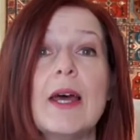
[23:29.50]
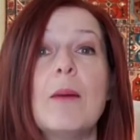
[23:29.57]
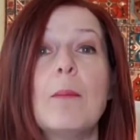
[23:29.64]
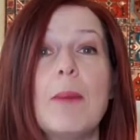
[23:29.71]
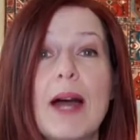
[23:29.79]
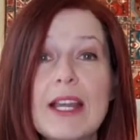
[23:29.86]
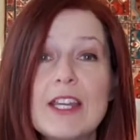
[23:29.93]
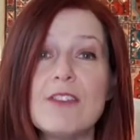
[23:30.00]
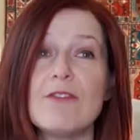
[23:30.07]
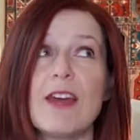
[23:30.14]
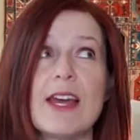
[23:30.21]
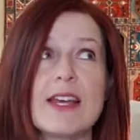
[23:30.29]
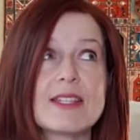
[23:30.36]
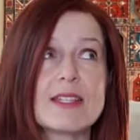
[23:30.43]

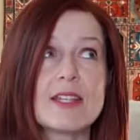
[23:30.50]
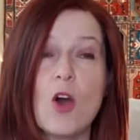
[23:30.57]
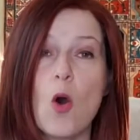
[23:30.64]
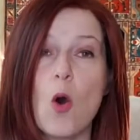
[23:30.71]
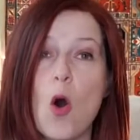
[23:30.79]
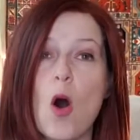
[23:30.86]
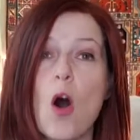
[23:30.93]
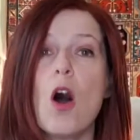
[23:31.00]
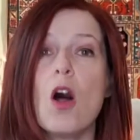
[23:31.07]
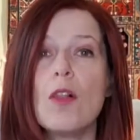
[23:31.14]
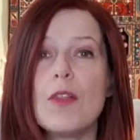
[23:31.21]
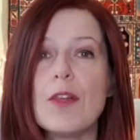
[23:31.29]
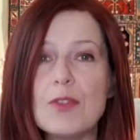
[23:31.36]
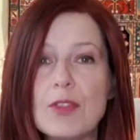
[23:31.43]
manifest all
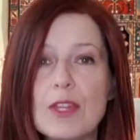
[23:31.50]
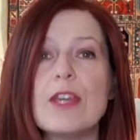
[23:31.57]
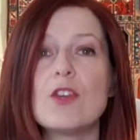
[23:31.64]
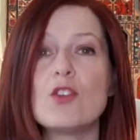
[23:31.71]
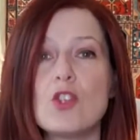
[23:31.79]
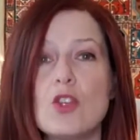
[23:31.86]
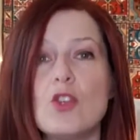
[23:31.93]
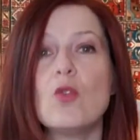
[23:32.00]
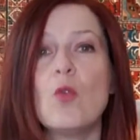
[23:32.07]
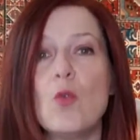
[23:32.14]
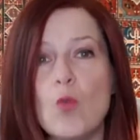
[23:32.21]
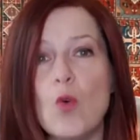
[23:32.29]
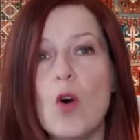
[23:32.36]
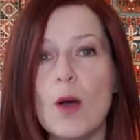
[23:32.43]
the things you
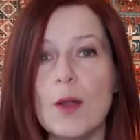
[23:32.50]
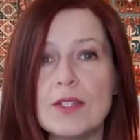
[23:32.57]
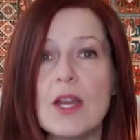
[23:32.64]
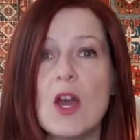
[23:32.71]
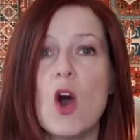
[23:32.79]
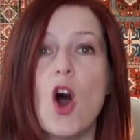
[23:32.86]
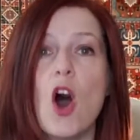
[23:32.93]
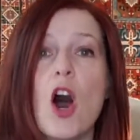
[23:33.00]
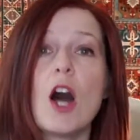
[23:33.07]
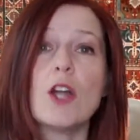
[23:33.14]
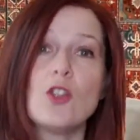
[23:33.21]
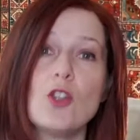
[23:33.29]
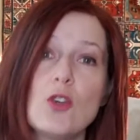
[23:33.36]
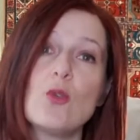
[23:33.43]
want
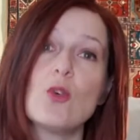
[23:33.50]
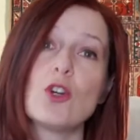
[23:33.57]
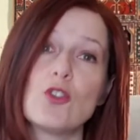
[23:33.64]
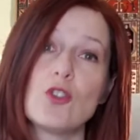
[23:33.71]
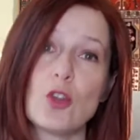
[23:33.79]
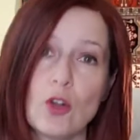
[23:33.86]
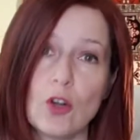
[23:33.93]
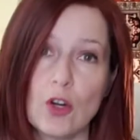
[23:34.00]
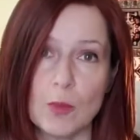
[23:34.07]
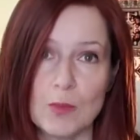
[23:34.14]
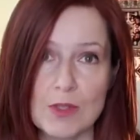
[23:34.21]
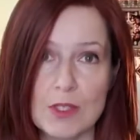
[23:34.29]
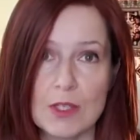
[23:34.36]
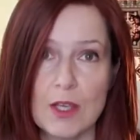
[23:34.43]
on your
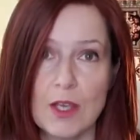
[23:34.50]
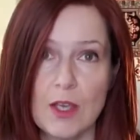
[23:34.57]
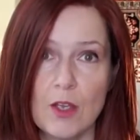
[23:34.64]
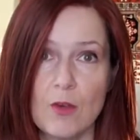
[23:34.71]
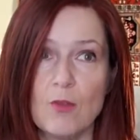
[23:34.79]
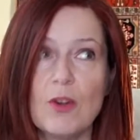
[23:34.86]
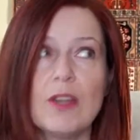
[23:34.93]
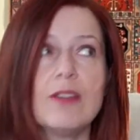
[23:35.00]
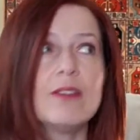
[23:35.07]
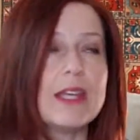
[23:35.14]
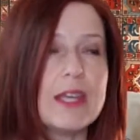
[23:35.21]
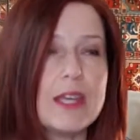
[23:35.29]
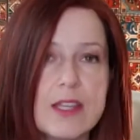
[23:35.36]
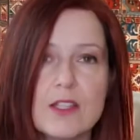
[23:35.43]
terms, with
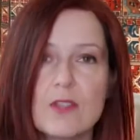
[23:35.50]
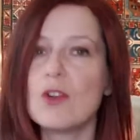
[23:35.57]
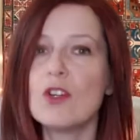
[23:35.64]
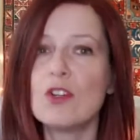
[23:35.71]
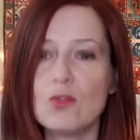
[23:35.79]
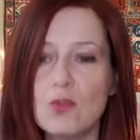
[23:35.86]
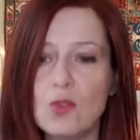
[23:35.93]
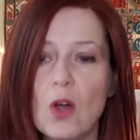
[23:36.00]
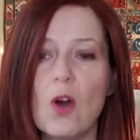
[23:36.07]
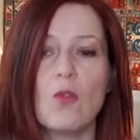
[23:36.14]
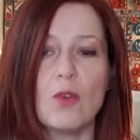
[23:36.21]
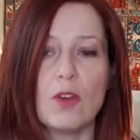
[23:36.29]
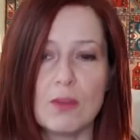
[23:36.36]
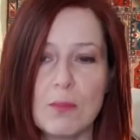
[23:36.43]
ease, with flow,
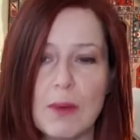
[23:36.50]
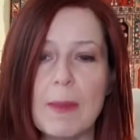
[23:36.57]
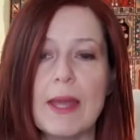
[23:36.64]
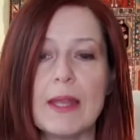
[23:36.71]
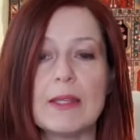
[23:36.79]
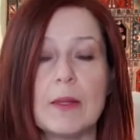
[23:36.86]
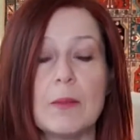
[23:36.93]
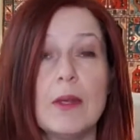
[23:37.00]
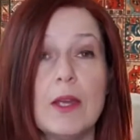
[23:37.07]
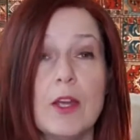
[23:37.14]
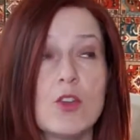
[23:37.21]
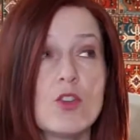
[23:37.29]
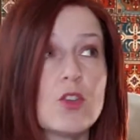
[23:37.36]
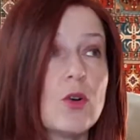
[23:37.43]
with momentum.
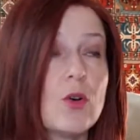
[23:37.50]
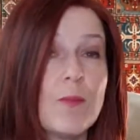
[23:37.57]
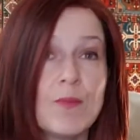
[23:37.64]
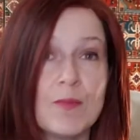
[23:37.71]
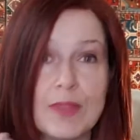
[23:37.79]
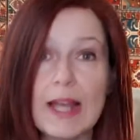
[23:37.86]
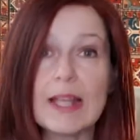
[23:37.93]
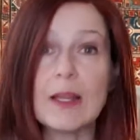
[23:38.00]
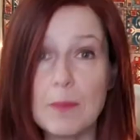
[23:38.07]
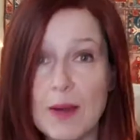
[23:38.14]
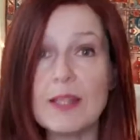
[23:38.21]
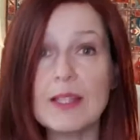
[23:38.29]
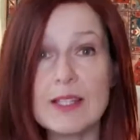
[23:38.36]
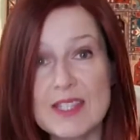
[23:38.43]
So that
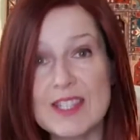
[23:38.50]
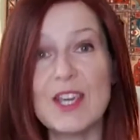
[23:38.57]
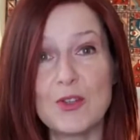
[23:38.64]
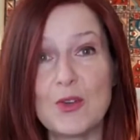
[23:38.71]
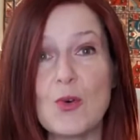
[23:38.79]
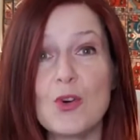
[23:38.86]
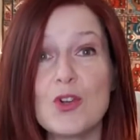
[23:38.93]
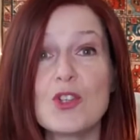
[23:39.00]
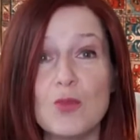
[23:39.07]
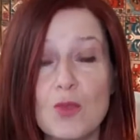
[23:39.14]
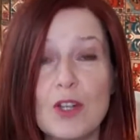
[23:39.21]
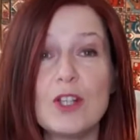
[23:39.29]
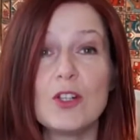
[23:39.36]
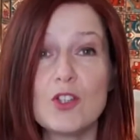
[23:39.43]
Abundance Gate course
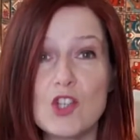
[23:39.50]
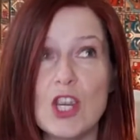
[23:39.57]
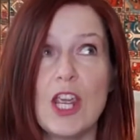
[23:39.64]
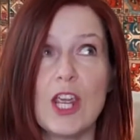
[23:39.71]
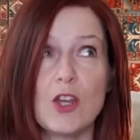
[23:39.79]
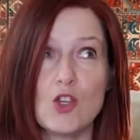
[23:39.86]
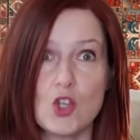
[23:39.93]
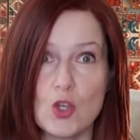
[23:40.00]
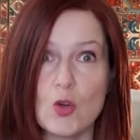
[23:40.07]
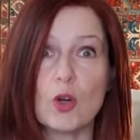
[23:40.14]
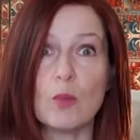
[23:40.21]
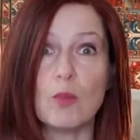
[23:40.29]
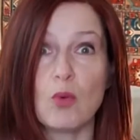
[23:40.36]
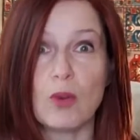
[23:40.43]
will change
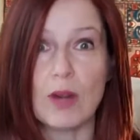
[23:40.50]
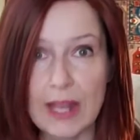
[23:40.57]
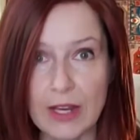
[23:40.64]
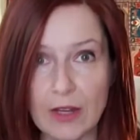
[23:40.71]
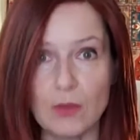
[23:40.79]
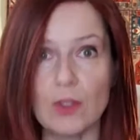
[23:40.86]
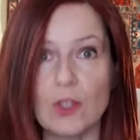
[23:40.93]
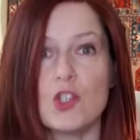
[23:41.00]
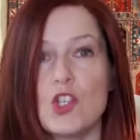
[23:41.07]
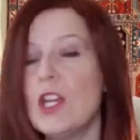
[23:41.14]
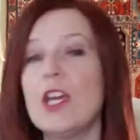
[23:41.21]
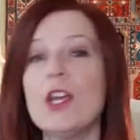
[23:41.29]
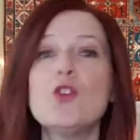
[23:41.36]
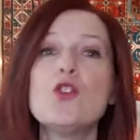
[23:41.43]
your brain, will
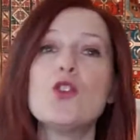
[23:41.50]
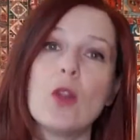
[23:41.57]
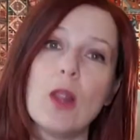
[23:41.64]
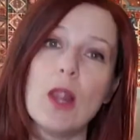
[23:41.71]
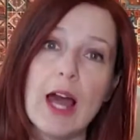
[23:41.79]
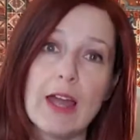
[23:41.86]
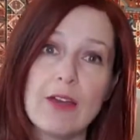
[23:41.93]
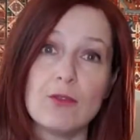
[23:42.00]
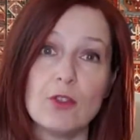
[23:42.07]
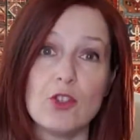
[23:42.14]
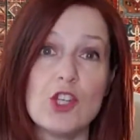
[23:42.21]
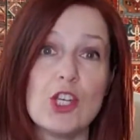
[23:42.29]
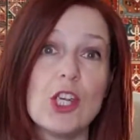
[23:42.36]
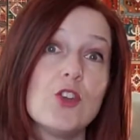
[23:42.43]
change your life, will
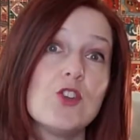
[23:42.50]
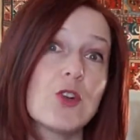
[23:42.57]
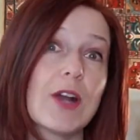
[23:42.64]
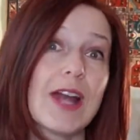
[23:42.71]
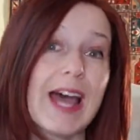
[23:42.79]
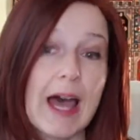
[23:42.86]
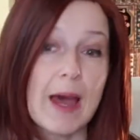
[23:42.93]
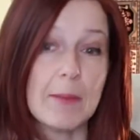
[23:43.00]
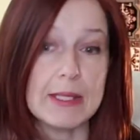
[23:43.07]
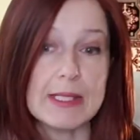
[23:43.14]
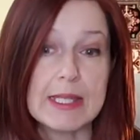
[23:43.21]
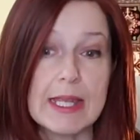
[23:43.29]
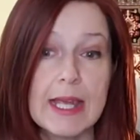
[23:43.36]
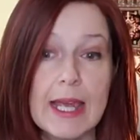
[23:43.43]
change your habits.